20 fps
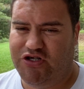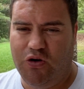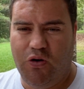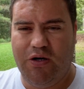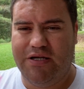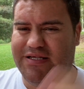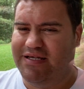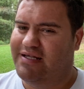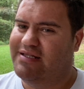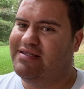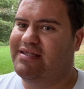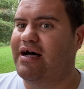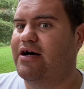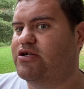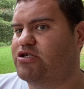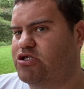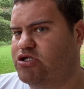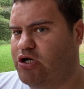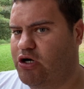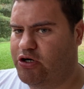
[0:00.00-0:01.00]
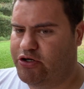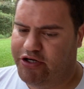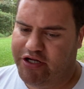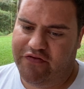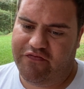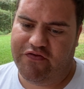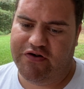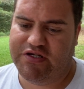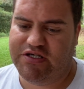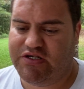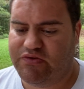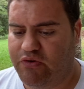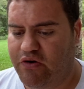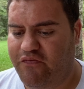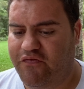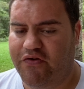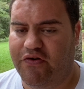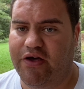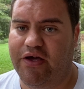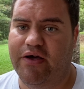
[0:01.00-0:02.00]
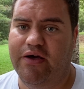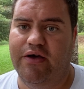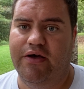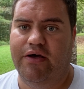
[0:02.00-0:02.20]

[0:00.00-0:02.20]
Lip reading: or a $10,000 difference roughly,